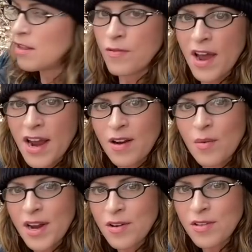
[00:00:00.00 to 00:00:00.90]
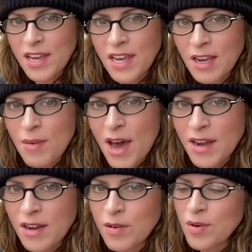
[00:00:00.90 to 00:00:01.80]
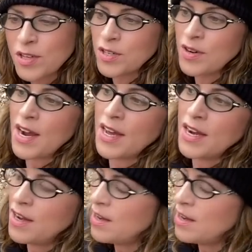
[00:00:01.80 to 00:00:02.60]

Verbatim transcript: fire while you're thinking about it. Of course, you're not going to